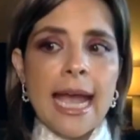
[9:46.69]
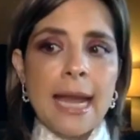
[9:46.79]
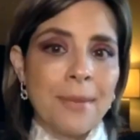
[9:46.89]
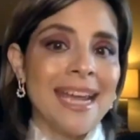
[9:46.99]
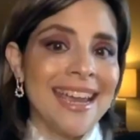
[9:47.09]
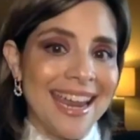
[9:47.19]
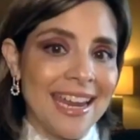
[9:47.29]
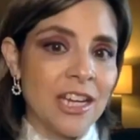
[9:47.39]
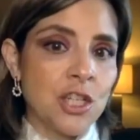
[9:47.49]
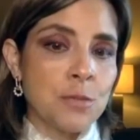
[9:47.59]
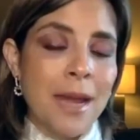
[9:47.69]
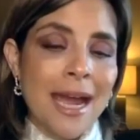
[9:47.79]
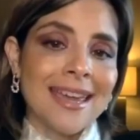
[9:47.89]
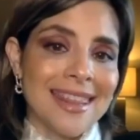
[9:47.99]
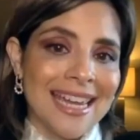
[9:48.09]
At my age
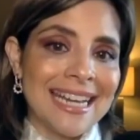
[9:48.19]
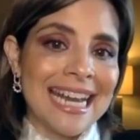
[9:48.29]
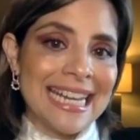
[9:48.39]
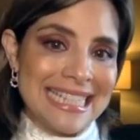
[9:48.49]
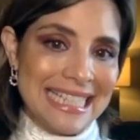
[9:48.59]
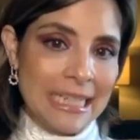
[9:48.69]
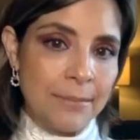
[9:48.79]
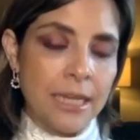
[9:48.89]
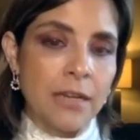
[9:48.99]
back then, 19,